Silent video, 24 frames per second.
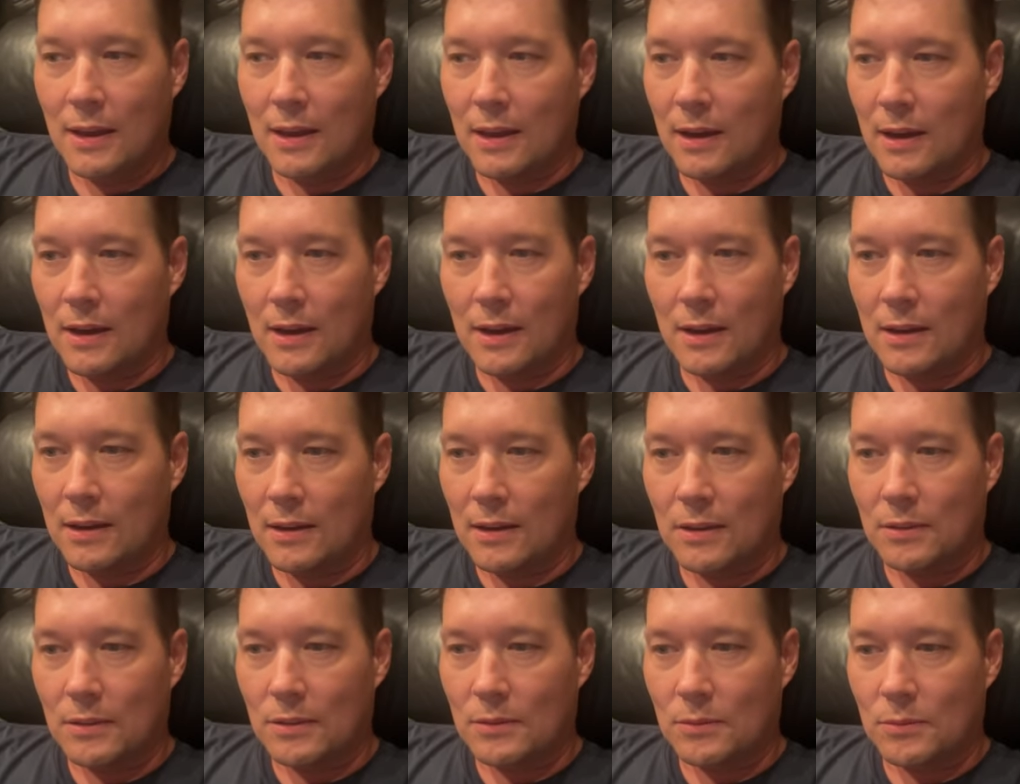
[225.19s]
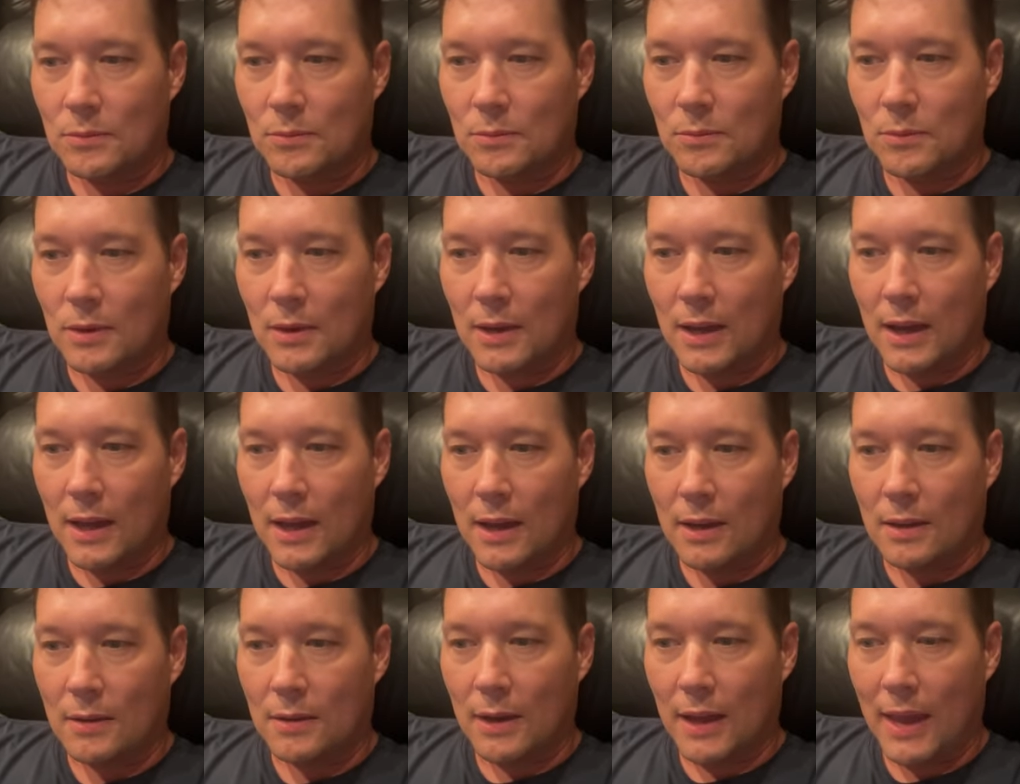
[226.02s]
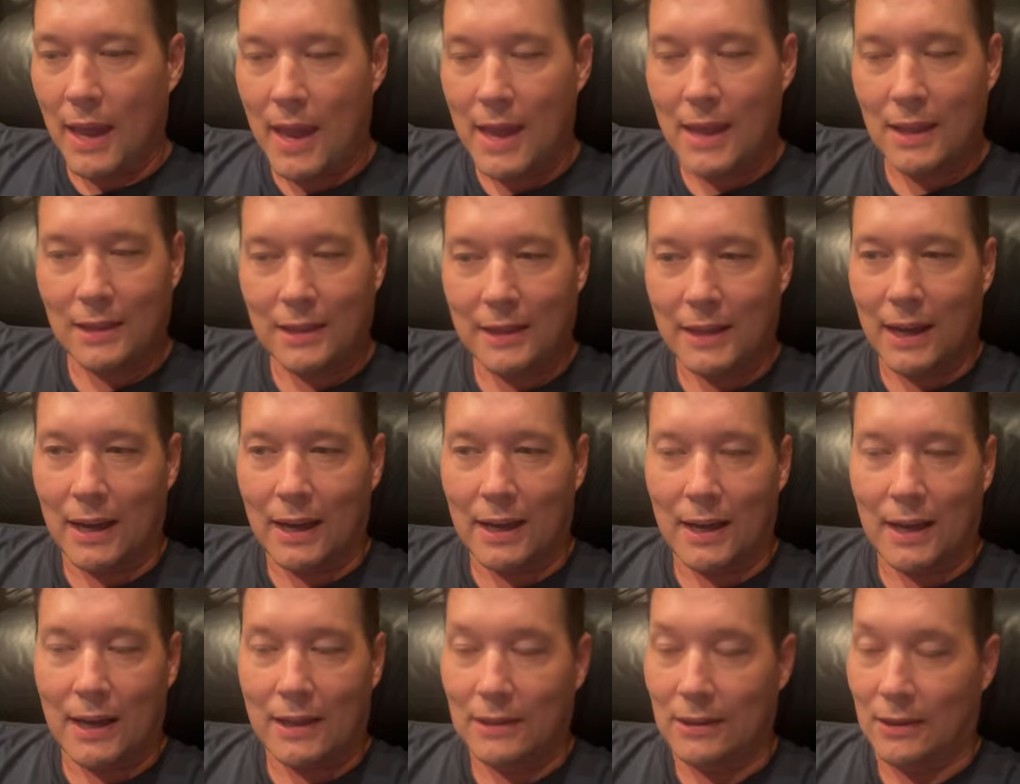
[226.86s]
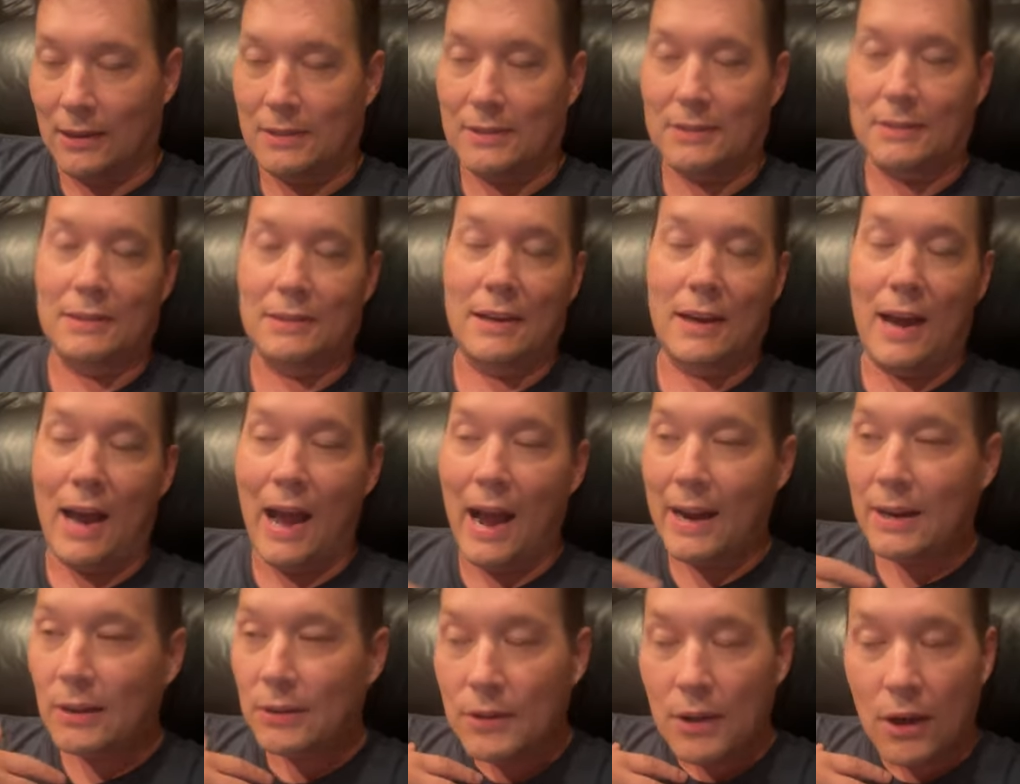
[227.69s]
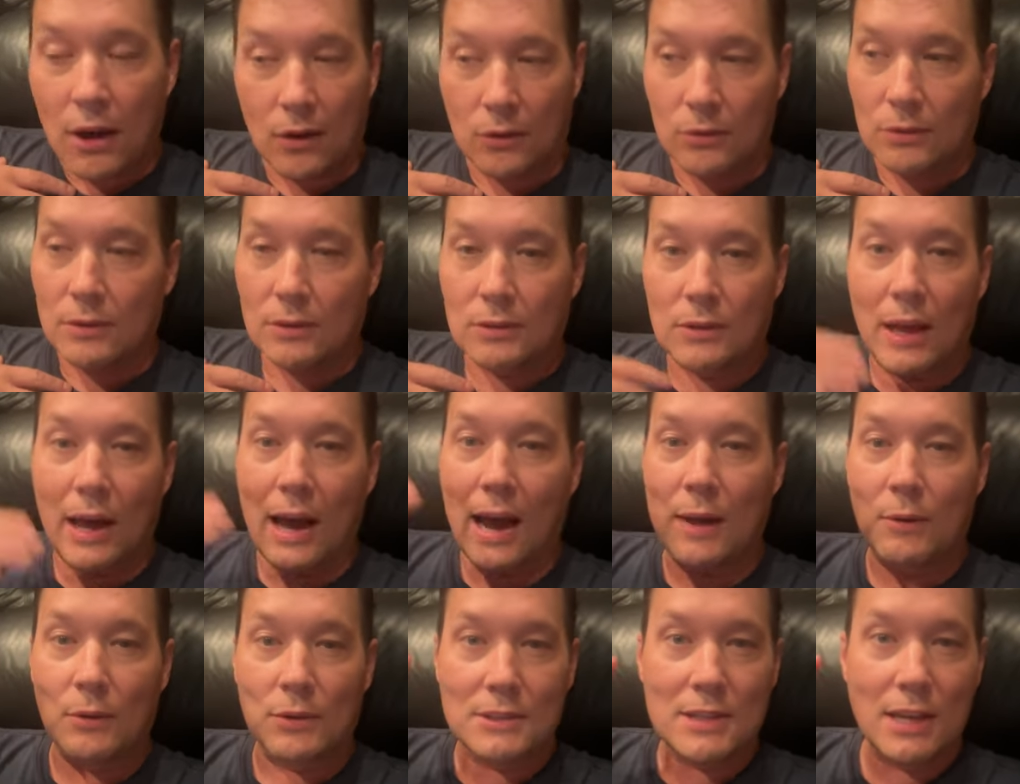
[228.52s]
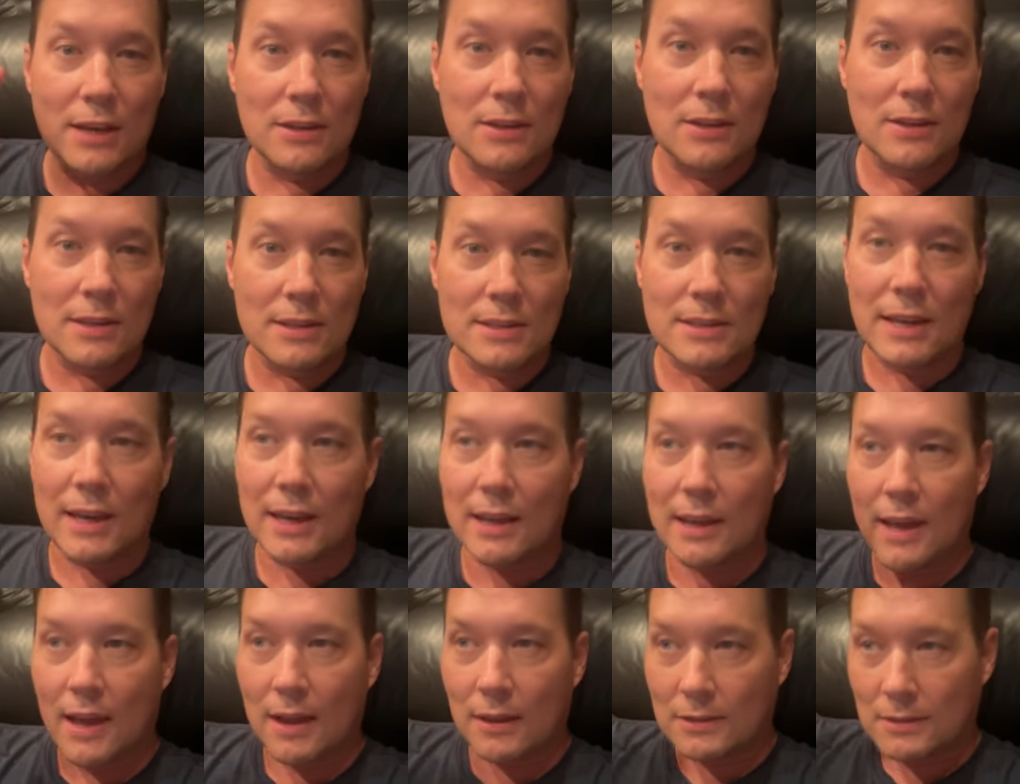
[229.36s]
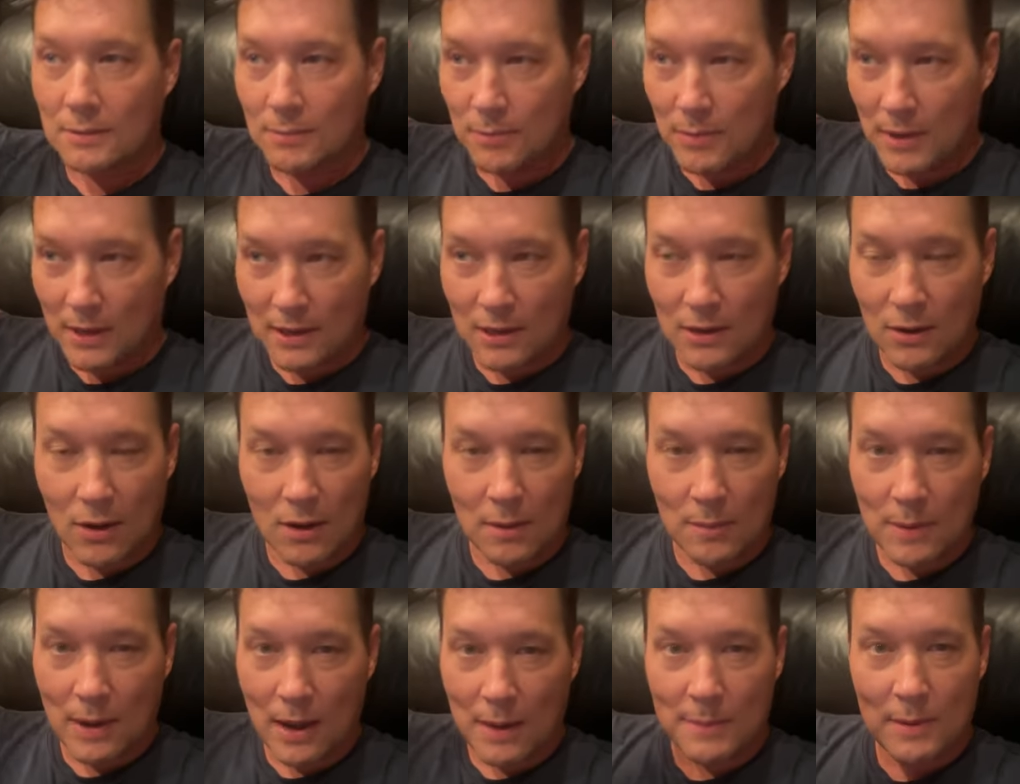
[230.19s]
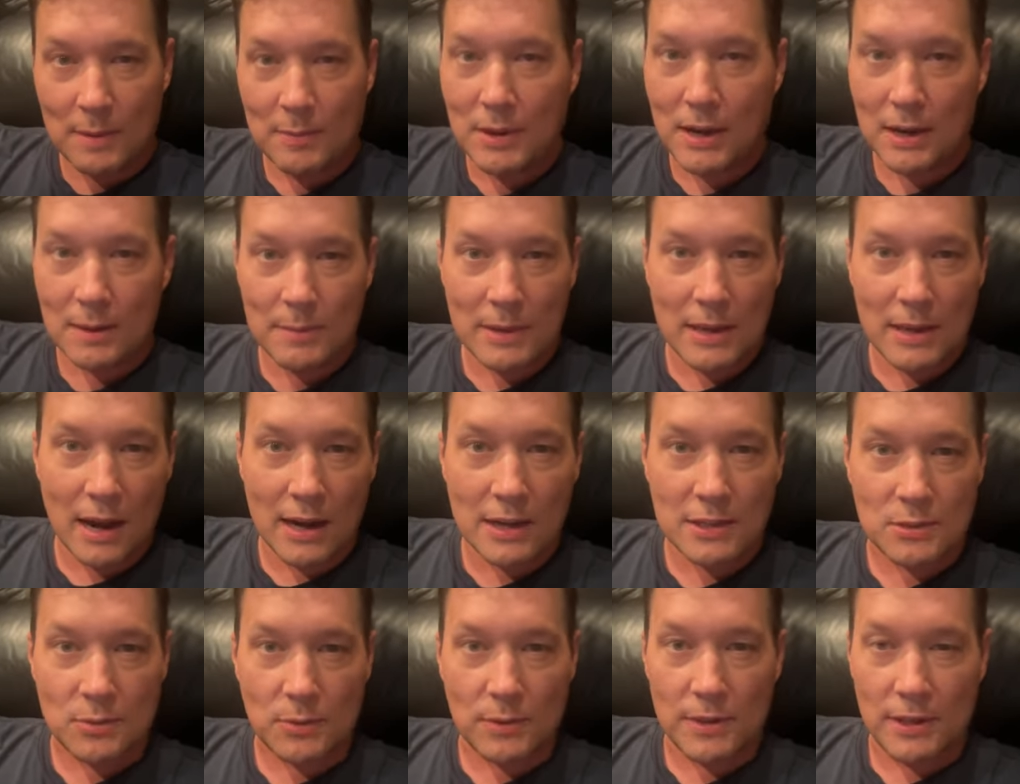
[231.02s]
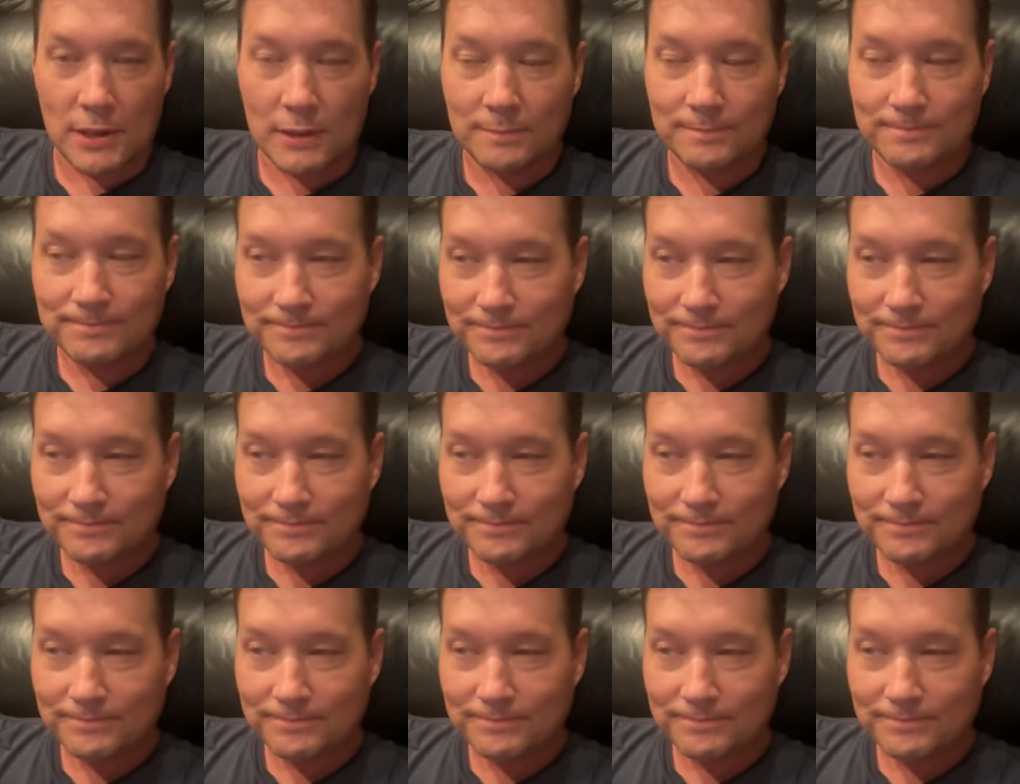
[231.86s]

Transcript: Uh, uh, Haley, I look, I don't know. I will tell you this, and I'll, you know, I'm I'm, I'm going to be honest with you.